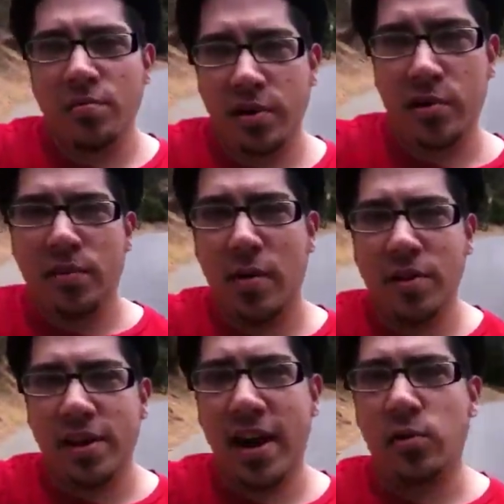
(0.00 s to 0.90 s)
But your mom
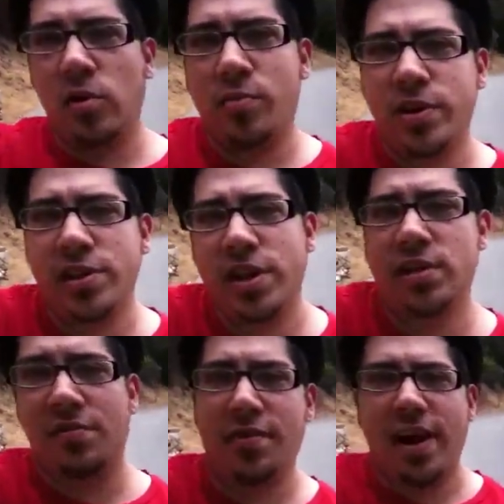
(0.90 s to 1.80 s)
and dad will
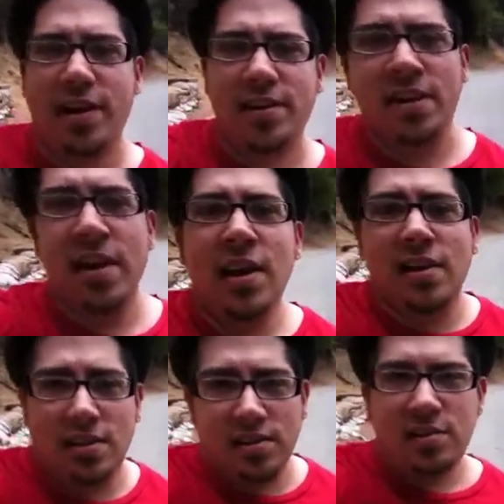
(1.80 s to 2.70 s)
appreciate the fact
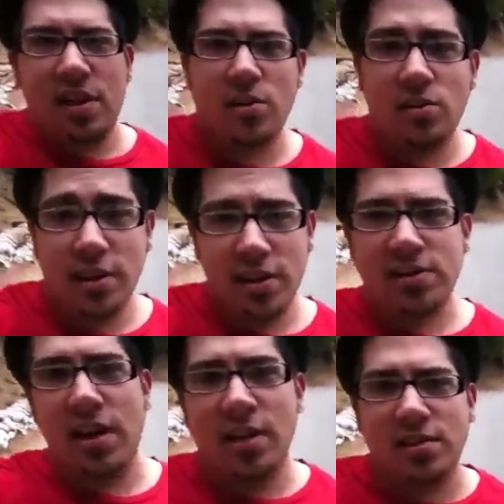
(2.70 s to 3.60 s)
that this tunnel, the
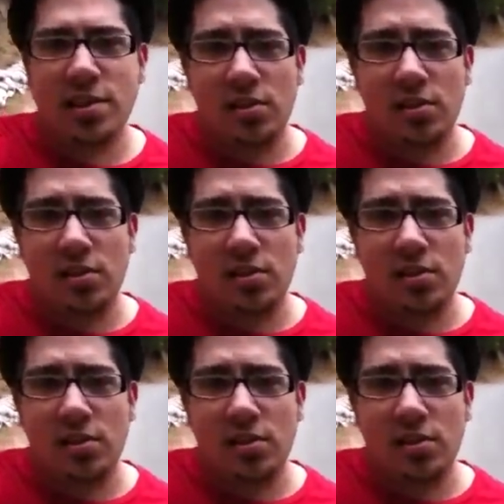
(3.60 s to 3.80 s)
inside of this